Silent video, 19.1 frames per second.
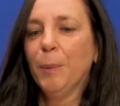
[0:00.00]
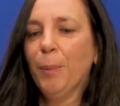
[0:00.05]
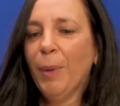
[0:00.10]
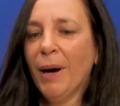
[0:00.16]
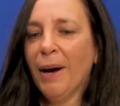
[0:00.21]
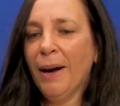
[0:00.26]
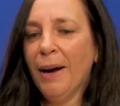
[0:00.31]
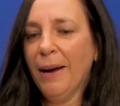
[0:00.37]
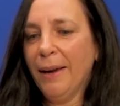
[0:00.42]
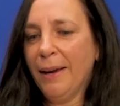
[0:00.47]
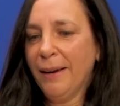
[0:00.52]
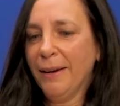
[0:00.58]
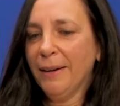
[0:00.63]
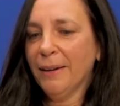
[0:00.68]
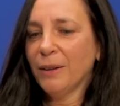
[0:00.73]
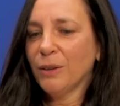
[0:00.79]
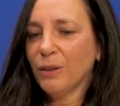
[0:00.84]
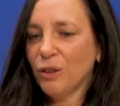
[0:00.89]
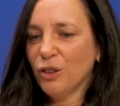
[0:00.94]

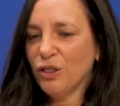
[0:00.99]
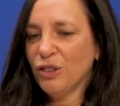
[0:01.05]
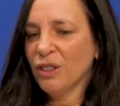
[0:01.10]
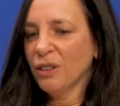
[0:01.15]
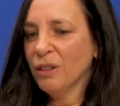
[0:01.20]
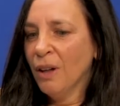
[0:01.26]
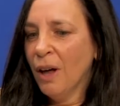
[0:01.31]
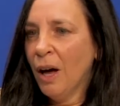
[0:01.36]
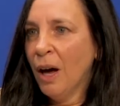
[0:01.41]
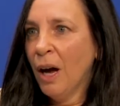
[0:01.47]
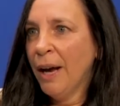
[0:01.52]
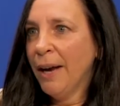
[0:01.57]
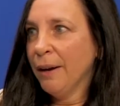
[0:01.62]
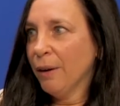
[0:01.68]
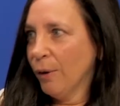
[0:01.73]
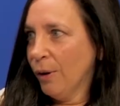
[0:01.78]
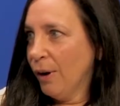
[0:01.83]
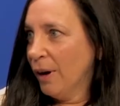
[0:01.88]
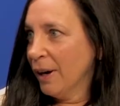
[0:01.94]
By
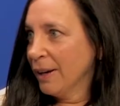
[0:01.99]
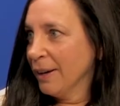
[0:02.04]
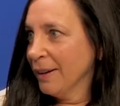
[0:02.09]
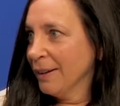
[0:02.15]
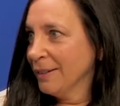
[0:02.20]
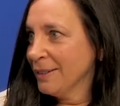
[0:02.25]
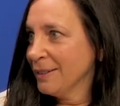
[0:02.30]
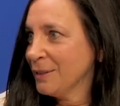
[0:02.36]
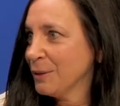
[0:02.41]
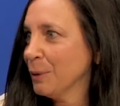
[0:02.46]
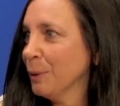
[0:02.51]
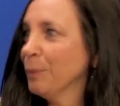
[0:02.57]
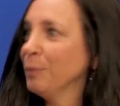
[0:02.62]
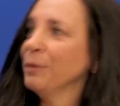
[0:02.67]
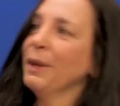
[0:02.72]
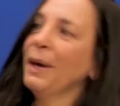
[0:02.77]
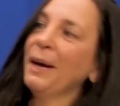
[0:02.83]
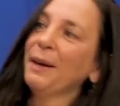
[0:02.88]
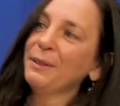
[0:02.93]
July, August
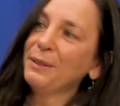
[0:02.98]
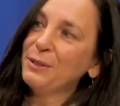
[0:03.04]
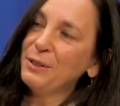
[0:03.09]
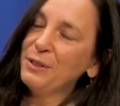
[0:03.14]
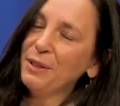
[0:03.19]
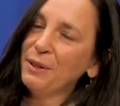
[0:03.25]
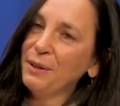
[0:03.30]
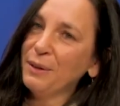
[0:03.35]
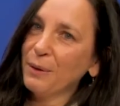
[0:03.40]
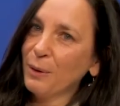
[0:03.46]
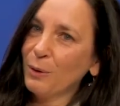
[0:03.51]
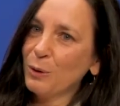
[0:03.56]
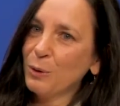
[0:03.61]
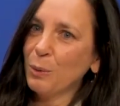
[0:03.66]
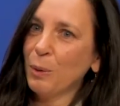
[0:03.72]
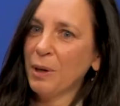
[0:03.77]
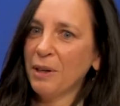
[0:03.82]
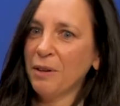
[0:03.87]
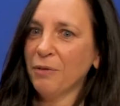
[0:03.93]
of last year,
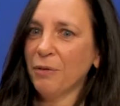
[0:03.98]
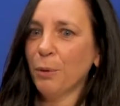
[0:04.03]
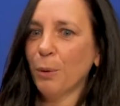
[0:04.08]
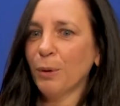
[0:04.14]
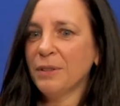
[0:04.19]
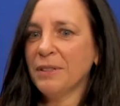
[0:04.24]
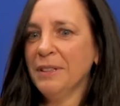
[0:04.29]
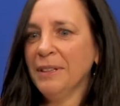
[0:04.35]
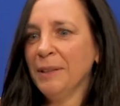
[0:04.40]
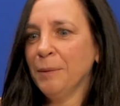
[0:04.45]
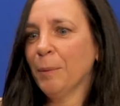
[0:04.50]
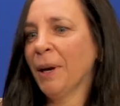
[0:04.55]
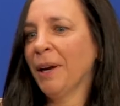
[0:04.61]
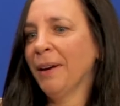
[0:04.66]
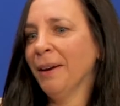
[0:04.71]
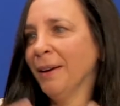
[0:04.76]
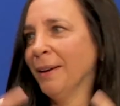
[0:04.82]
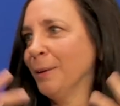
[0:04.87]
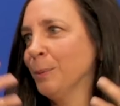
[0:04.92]
2014, my
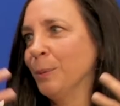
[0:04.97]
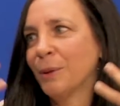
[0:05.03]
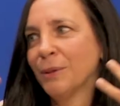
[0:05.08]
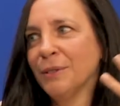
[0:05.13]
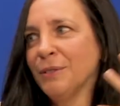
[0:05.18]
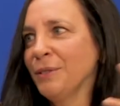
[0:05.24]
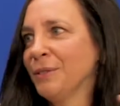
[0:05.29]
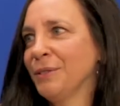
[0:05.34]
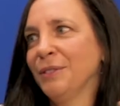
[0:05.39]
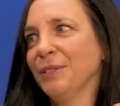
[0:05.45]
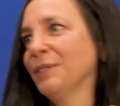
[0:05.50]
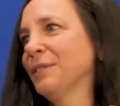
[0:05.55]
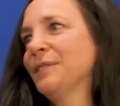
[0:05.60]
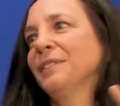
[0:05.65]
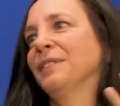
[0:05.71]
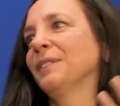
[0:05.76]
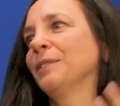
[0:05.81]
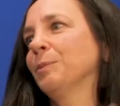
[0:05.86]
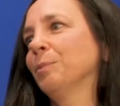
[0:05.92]
head was
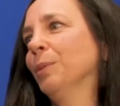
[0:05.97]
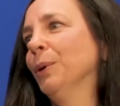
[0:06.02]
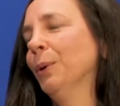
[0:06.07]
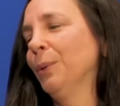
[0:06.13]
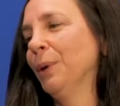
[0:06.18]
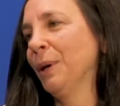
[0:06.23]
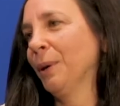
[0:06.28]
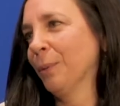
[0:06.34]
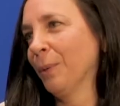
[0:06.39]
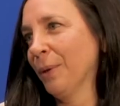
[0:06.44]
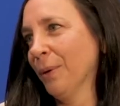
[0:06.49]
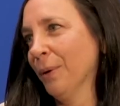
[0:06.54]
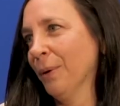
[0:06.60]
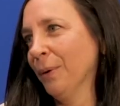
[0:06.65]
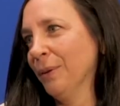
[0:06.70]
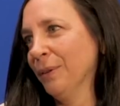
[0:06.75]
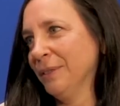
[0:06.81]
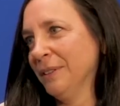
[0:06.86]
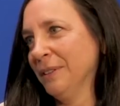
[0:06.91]
just exploding with
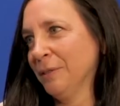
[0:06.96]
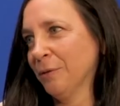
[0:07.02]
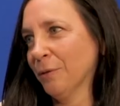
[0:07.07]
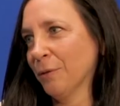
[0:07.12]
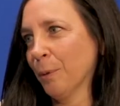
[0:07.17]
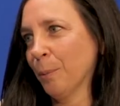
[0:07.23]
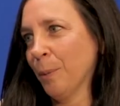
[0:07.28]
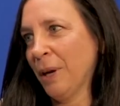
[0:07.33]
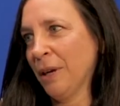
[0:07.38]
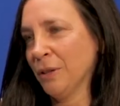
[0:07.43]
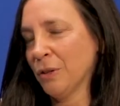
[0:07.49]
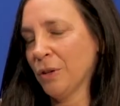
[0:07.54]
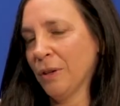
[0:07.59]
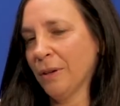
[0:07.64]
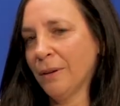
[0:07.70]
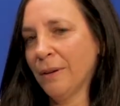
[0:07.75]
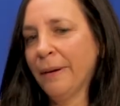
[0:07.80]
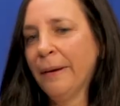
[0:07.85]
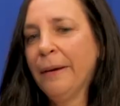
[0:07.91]
all this
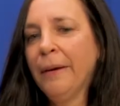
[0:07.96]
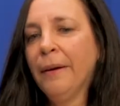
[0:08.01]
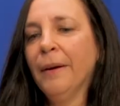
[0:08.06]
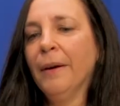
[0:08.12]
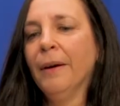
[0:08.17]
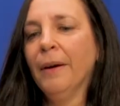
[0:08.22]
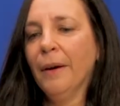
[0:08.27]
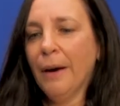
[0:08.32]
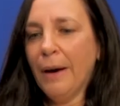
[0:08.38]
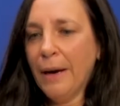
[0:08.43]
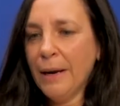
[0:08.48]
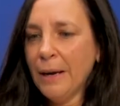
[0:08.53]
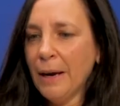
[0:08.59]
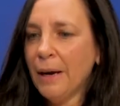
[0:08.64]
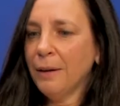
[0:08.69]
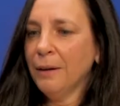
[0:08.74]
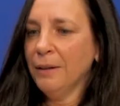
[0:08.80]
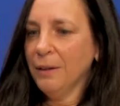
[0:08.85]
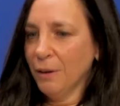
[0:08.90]
information. Mm. I
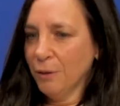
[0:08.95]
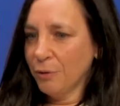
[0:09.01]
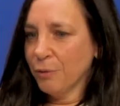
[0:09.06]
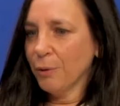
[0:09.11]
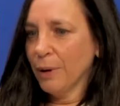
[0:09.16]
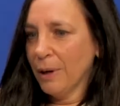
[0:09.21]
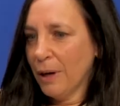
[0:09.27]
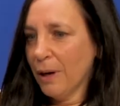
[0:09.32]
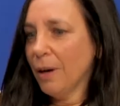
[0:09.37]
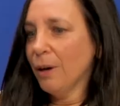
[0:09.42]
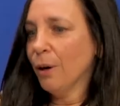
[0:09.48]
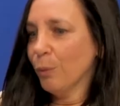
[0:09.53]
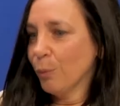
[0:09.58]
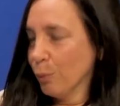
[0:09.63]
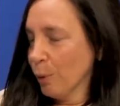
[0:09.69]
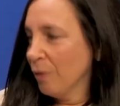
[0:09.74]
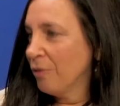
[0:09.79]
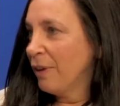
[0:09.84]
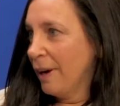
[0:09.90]
had enough uh,
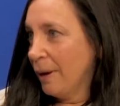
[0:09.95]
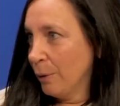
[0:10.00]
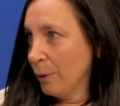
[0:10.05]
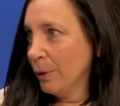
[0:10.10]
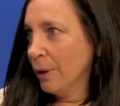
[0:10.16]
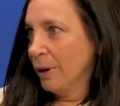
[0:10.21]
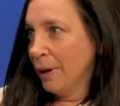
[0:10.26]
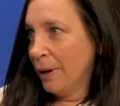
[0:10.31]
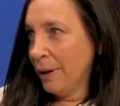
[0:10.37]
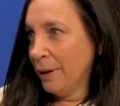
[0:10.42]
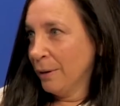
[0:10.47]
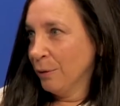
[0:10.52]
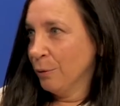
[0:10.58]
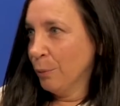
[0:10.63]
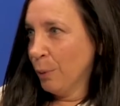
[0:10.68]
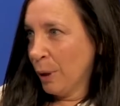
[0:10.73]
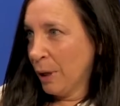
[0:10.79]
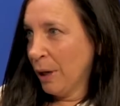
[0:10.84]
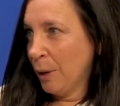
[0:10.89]
rough outline of
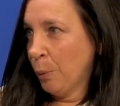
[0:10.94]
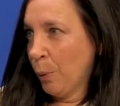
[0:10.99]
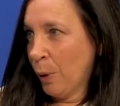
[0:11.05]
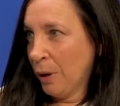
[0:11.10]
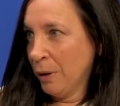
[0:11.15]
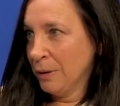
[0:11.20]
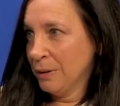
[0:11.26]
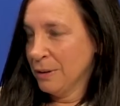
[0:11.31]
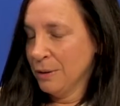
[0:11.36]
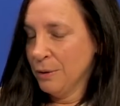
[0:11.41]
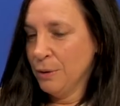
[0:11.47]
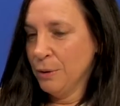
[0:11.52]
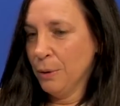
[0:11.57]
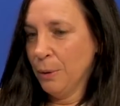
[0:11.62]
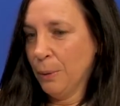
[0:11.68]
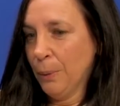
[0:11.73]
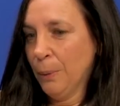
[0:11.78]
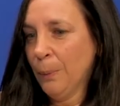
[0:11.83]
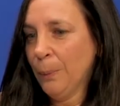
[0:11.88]
what I wanted to
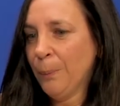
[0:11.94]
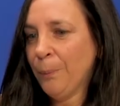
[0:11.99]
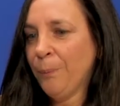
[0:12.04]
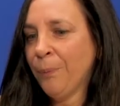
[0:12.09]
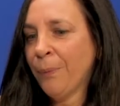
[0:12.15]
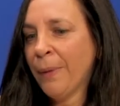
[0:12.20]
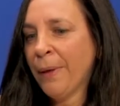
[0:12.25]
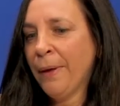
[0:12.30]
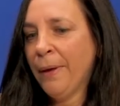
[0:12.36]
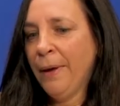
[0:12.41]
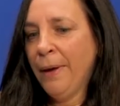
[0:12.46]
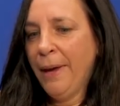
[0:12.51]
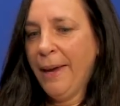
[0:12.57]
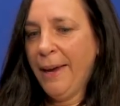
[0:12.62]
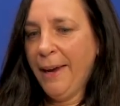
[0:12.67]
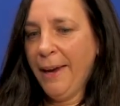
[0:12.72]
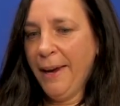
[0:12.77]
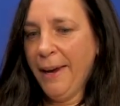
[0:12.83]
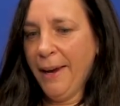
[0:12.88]
do,
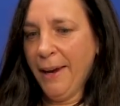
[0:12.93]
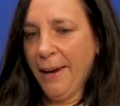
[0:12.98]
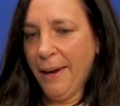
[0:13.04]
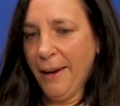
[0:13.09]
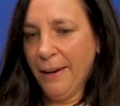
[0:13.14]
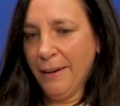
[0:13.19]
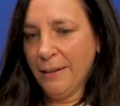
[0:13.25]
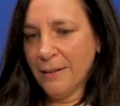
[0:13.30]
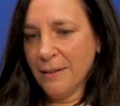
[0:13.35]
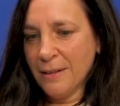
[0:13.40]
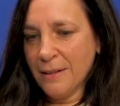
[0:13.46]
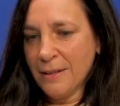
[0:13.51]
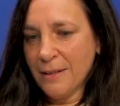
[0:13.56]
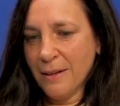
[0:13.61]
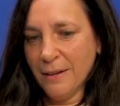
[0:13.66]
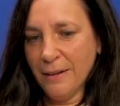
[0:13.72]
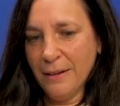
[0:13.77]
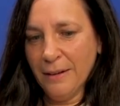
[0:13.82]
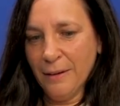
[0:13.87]
and
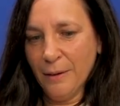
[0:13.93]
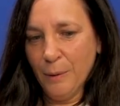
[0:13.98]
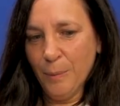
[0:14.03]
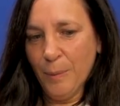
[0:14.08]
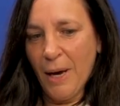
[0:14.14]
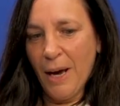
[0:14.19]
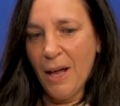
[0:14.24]
um,